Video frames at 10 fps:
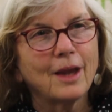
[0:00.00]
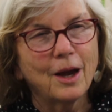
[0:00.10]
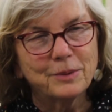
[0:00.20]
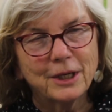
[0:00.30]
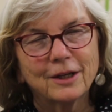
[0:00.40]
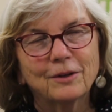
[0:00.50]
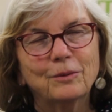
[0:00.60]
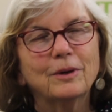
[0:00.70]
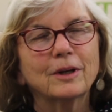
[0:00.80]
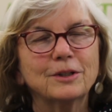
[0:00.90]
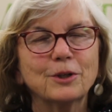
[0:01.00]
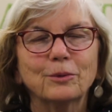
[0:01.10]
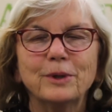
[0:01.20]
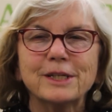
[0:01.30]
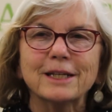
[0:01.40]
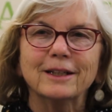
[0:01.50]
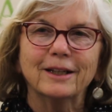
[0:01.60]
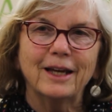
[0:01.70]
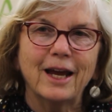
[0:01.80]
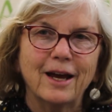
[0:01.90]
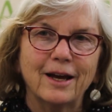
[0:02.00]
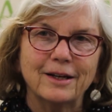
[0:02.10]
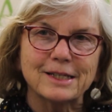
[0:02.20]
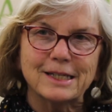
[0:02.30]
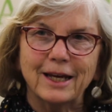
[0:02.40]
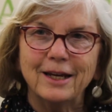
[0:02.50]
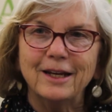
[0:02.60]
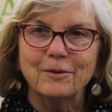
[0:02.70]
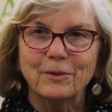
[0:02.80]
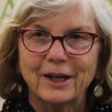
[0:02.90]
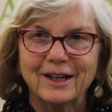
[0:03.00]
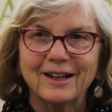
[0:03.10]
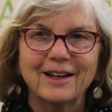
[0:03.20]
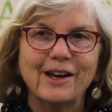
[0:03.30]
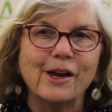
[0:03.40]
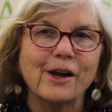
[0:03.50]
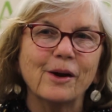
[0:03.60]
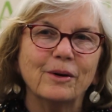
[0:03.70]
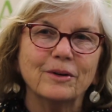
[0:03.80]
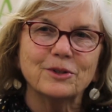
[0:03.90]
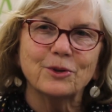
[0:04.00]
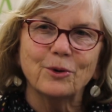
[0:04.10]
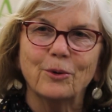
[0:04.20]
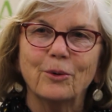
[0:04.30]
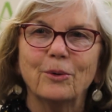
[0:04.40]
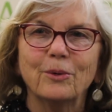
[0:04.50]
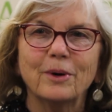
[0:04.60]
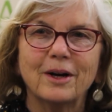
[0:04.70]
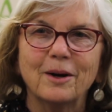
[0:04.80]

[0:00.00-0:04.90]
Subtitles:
Uptown until recently had a skating rink, and so